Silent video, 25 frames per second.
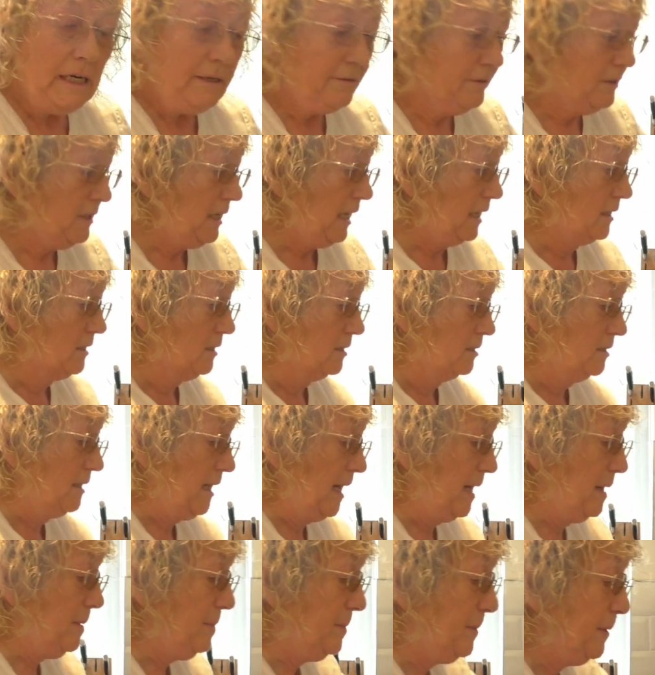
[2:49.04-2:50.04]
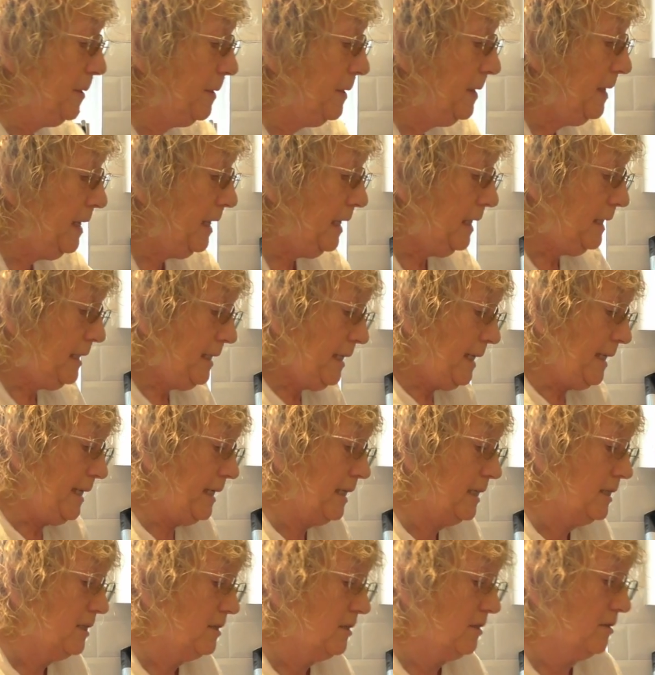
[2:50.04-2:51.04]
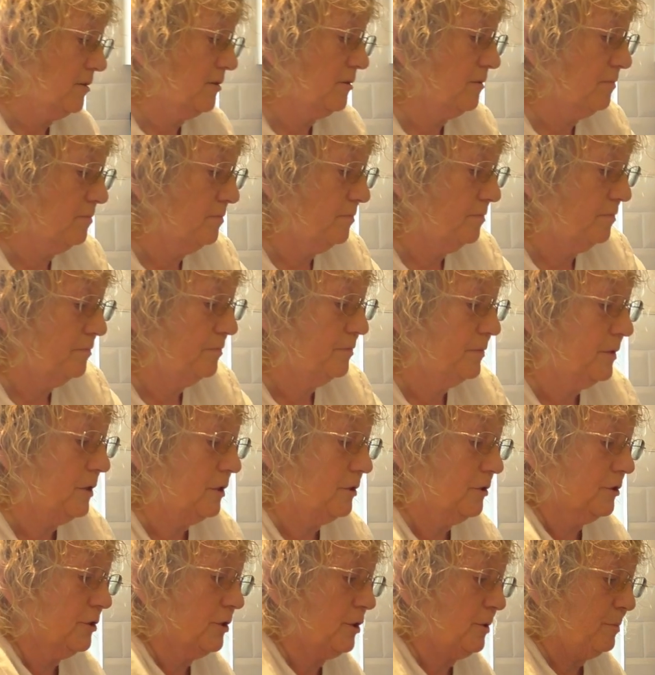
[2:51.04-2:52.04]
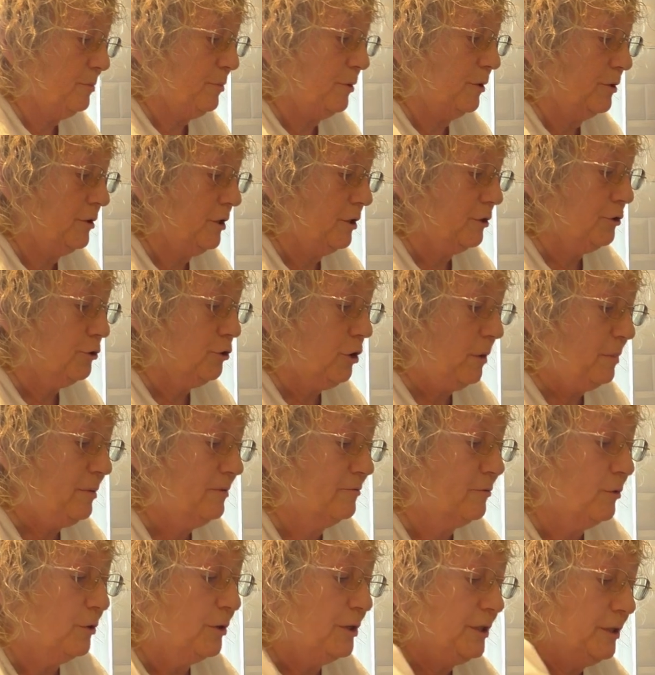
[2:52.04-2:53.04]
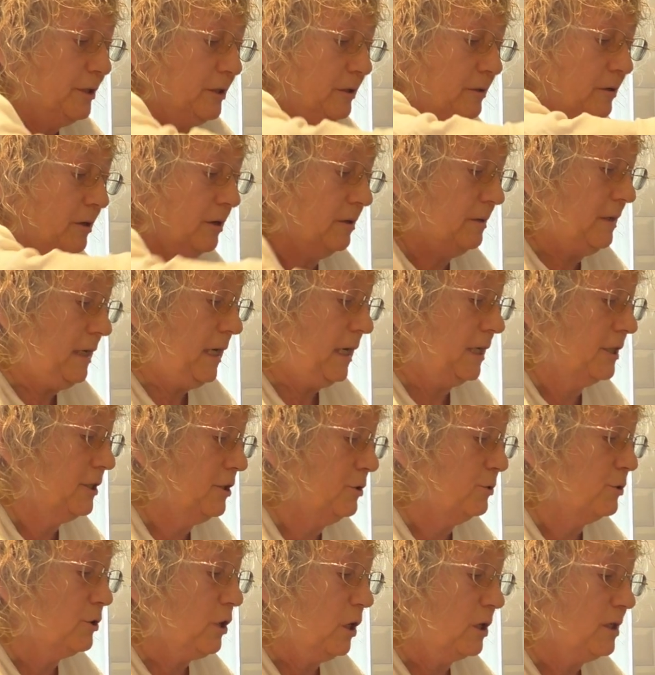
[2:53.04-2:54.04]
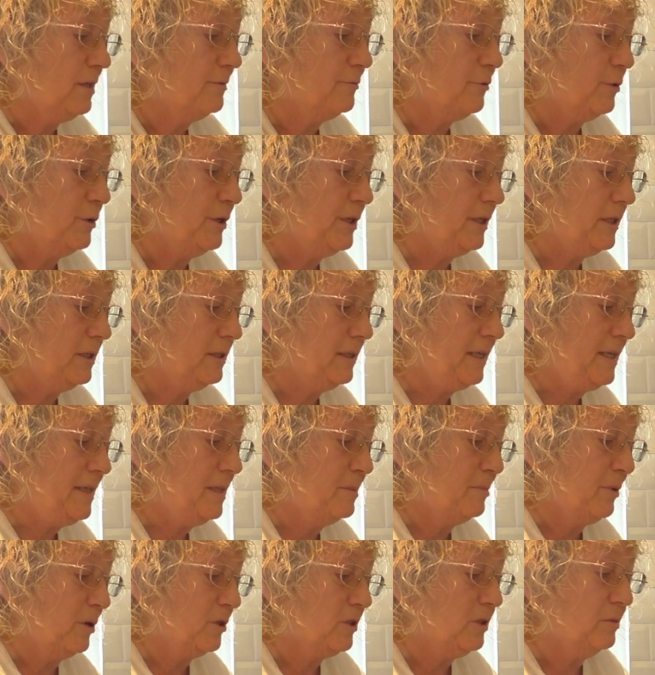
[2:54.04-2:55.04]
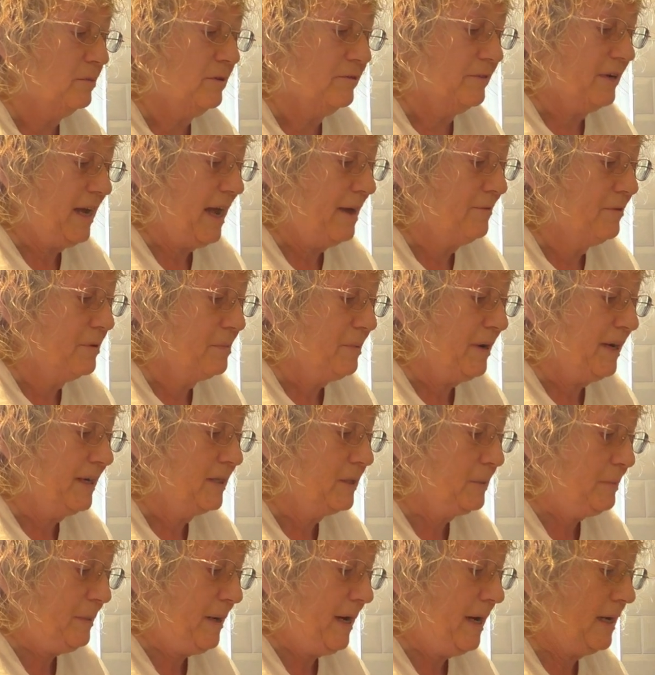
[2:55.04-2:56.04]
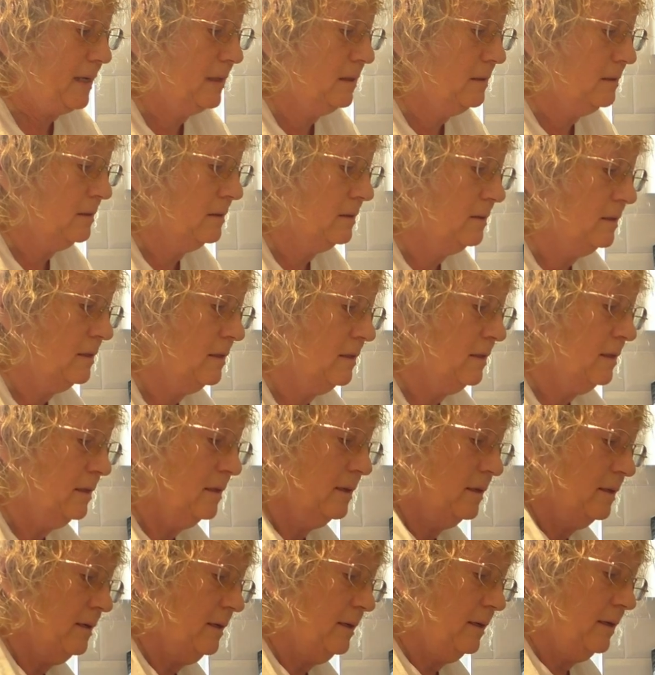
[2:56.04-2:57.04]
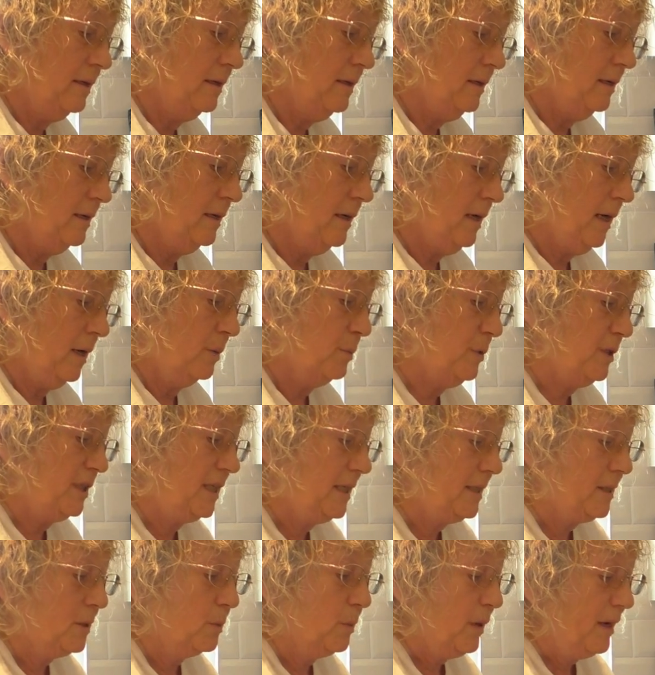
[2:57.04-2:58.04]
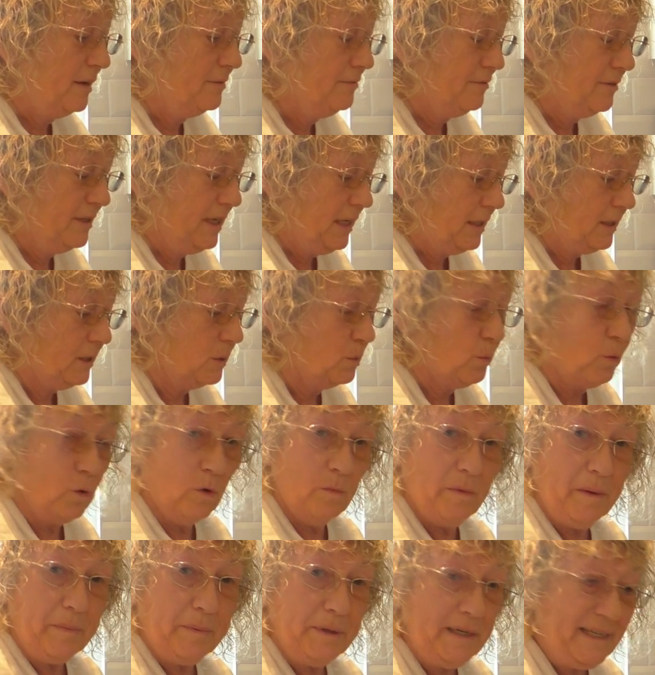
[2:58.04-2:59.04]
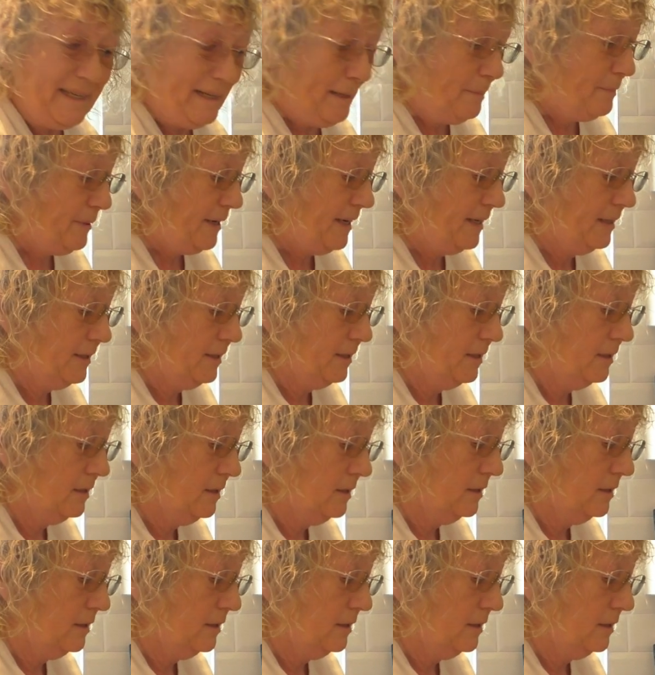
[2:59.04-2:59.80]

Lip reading: The next step is to put a drop of oil, I use olive oil, in the bottom of a heavy base pan. We need to wait for that to warm up a little bit.